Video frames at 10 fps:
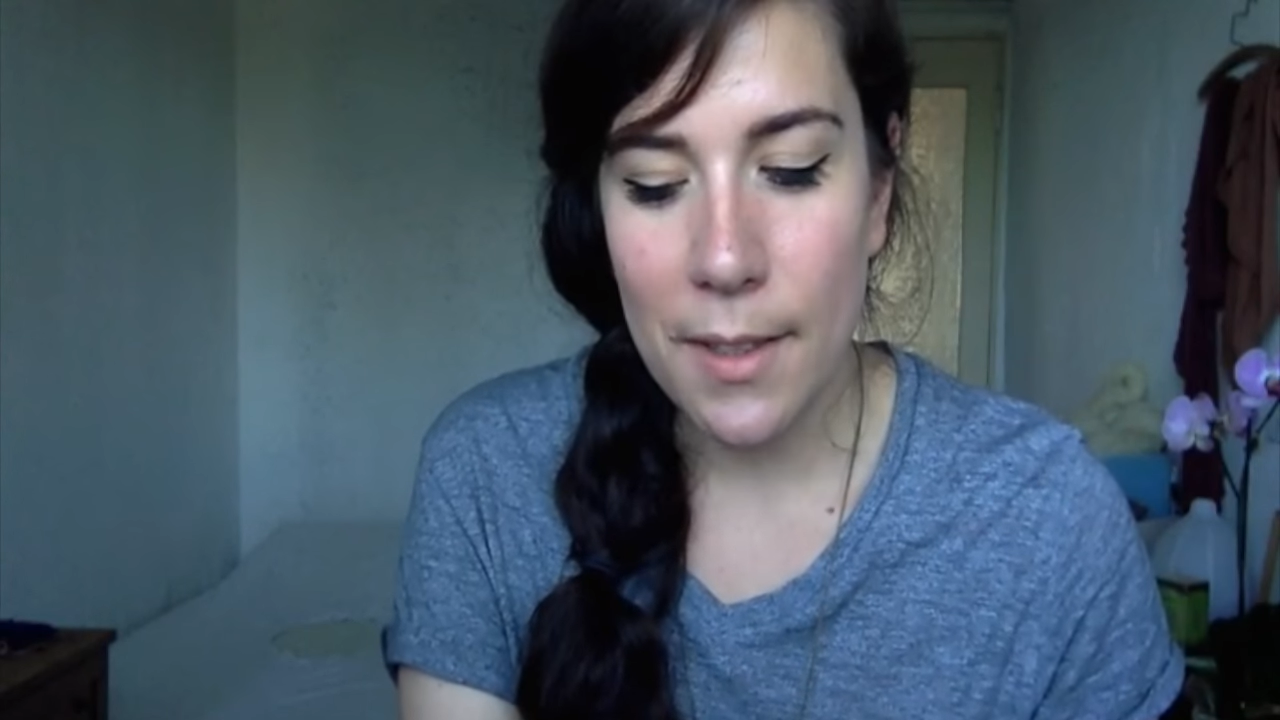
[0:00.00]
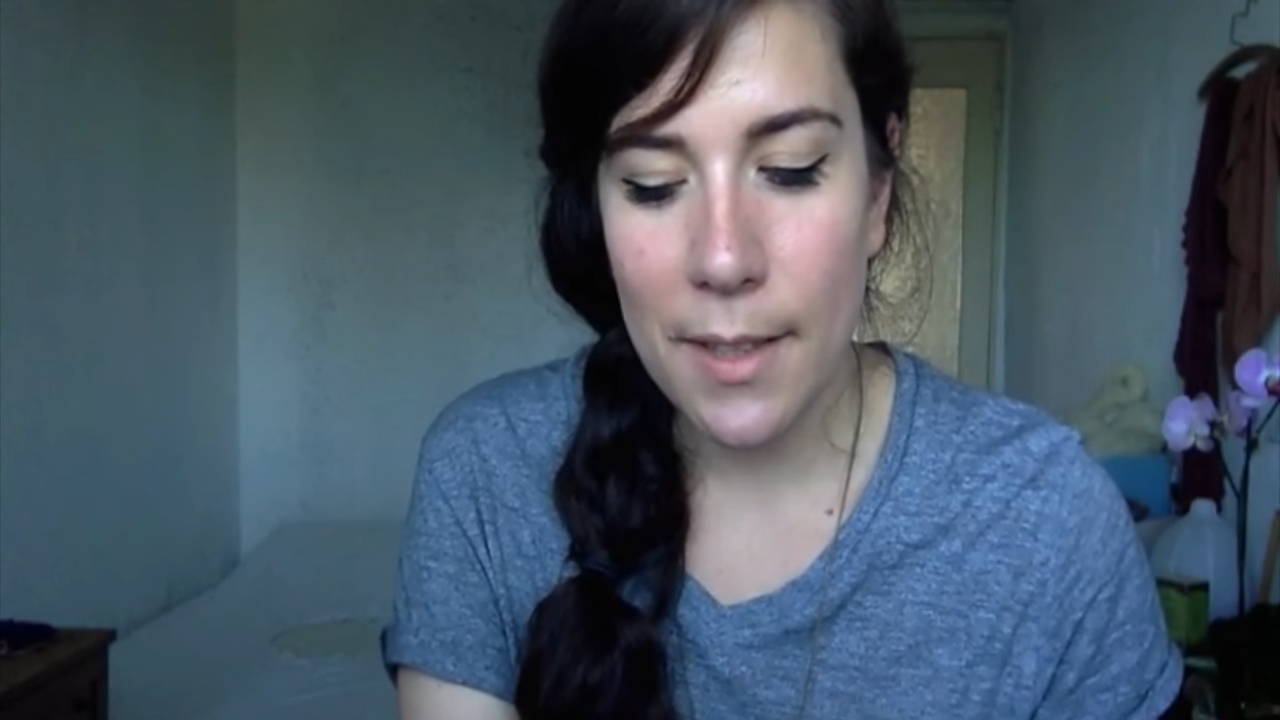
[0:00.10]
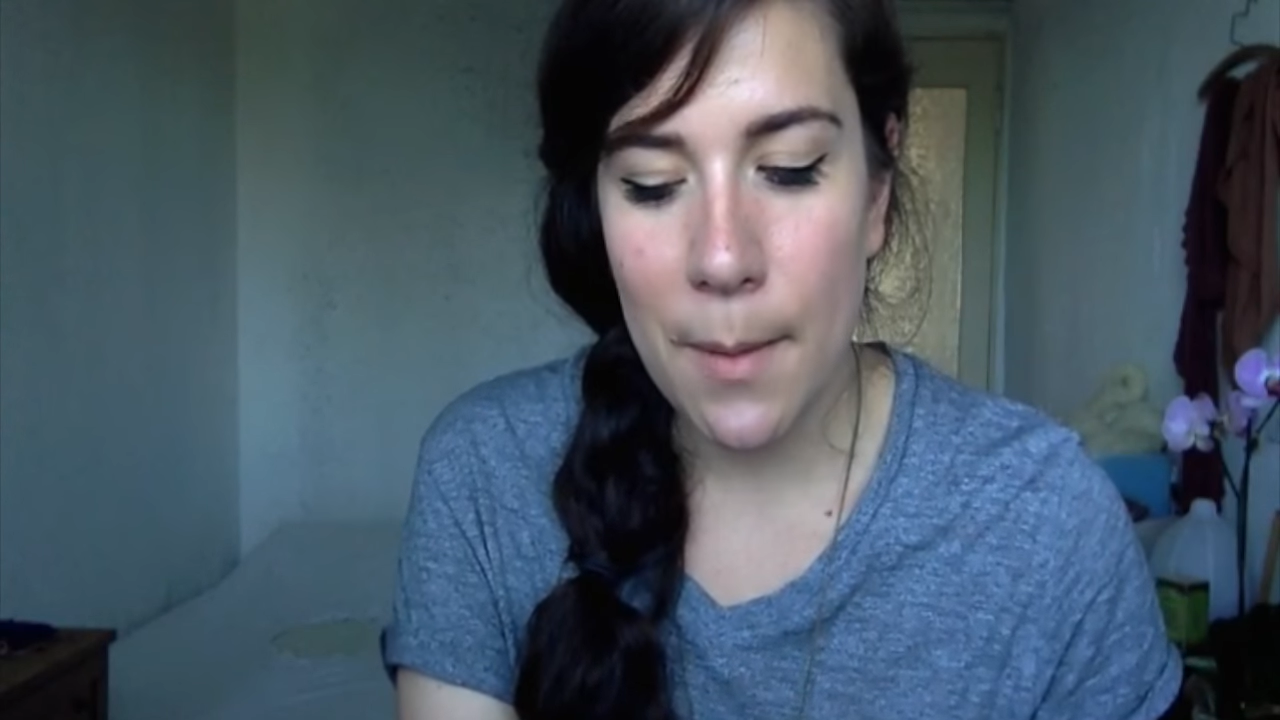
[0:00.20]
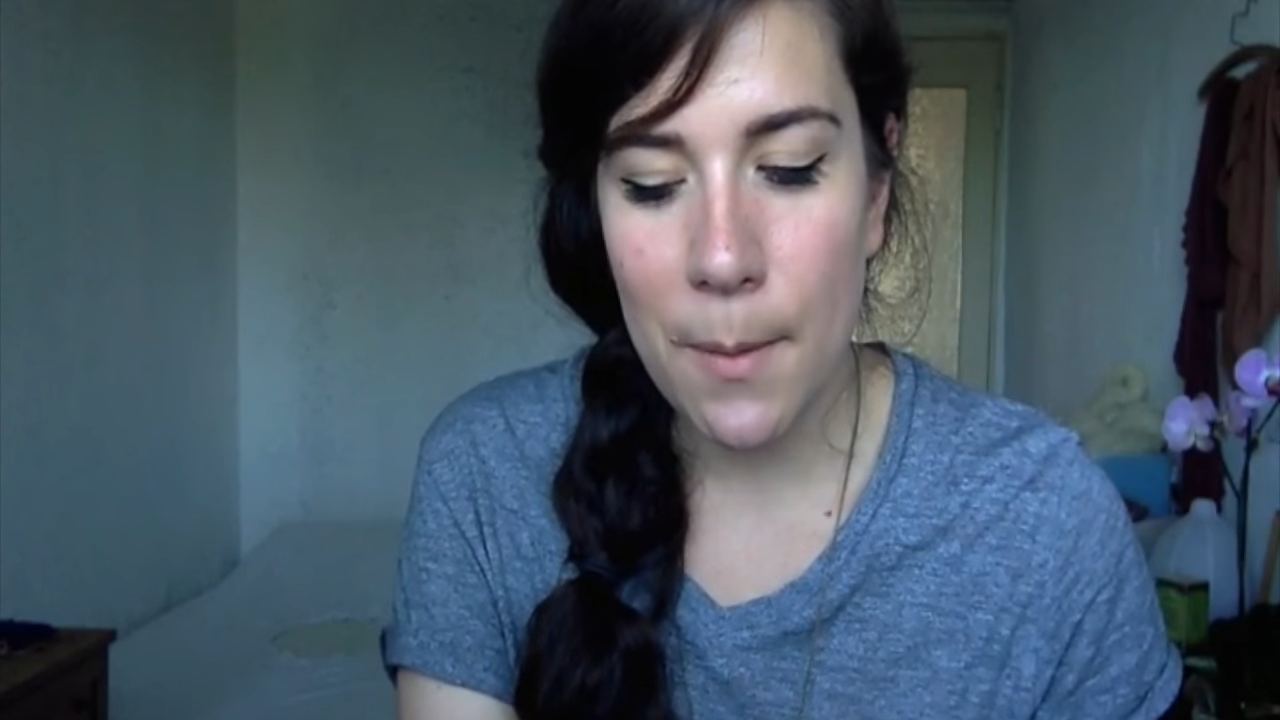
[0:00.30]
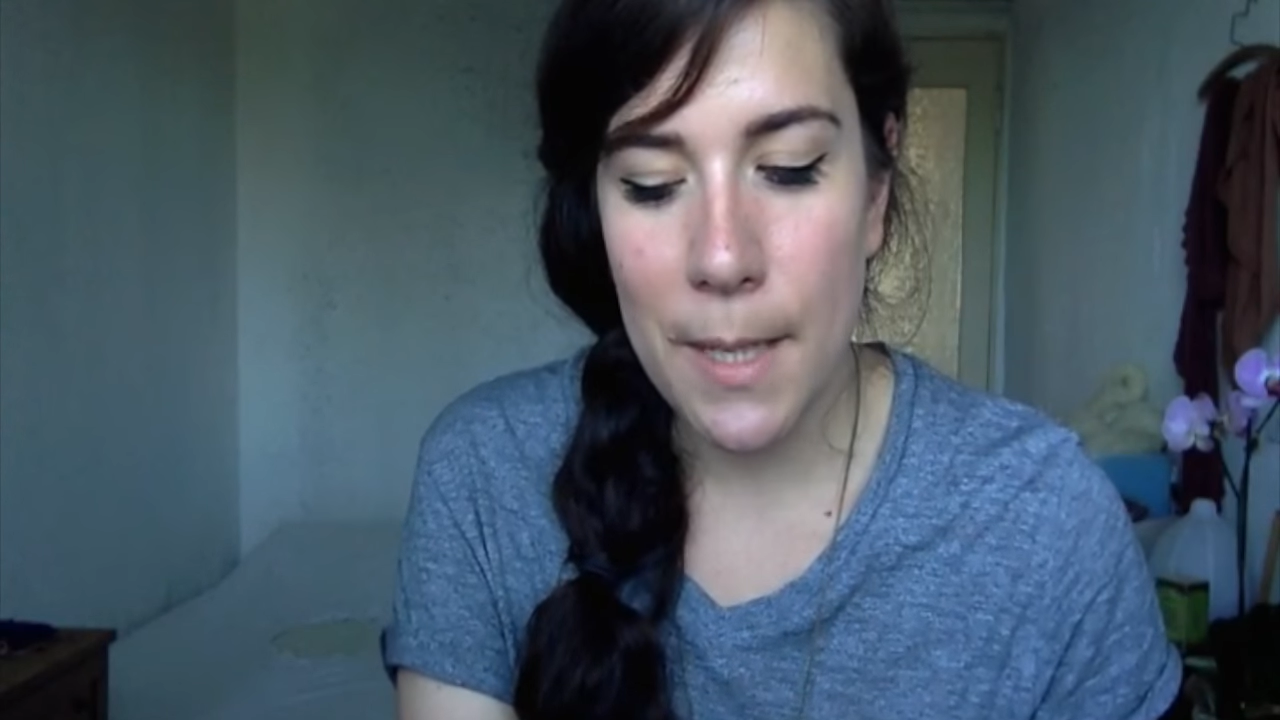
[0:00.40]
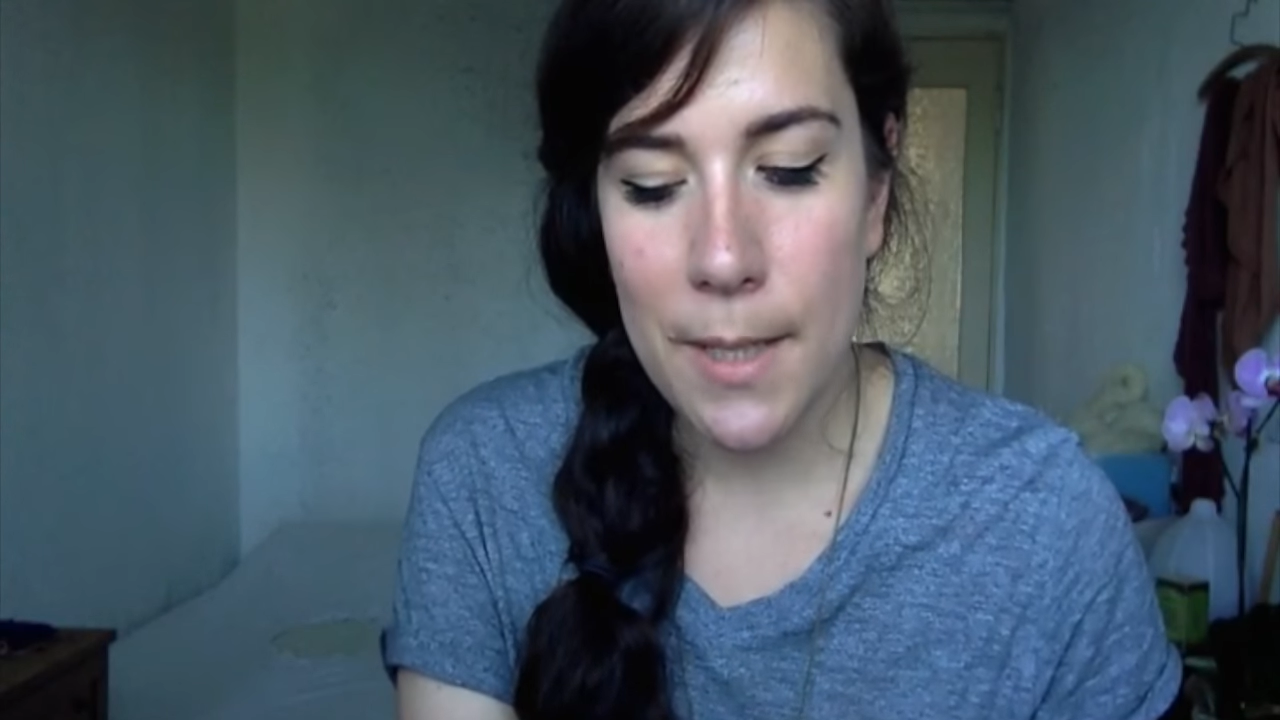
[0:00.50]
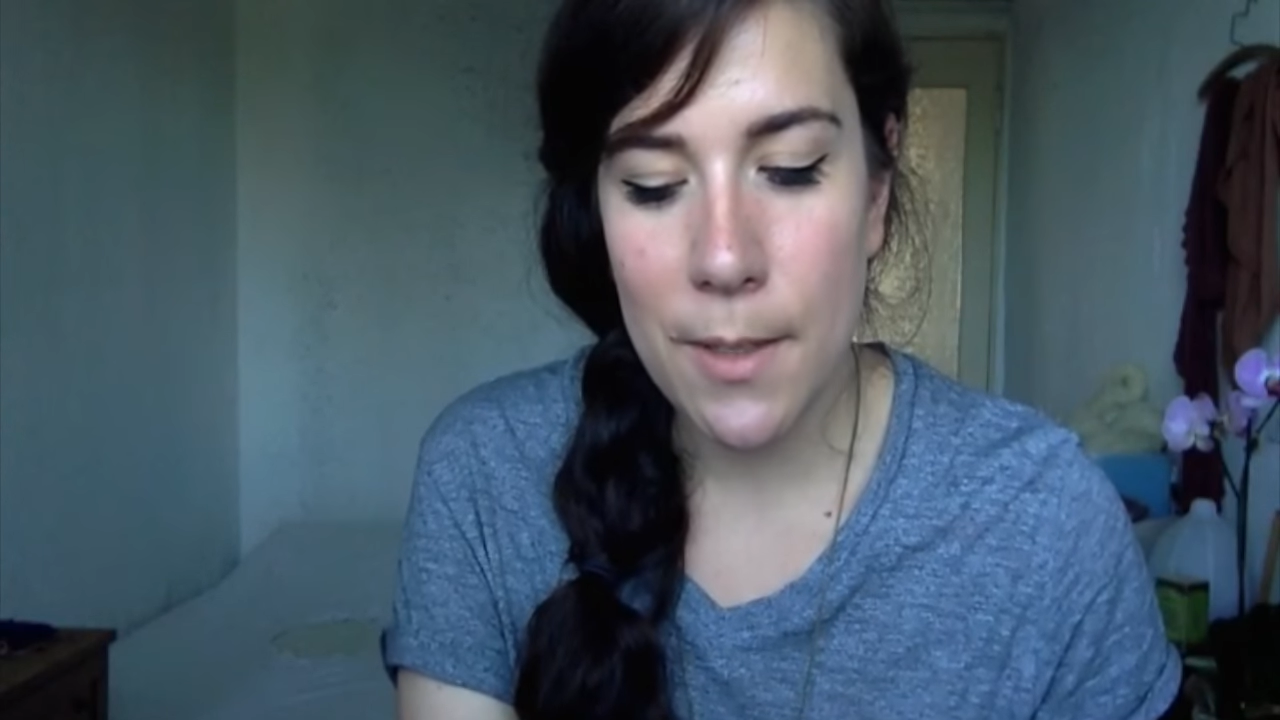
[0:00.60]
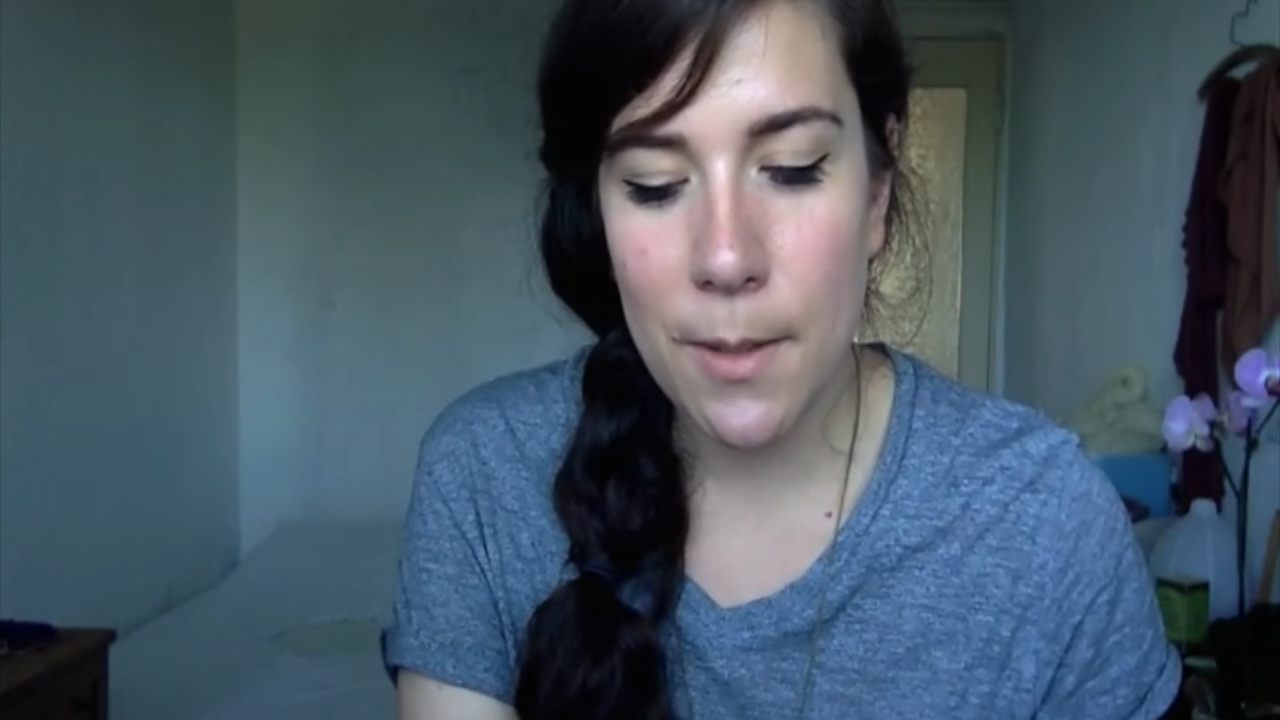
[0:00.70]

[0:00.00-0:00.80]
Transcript: They went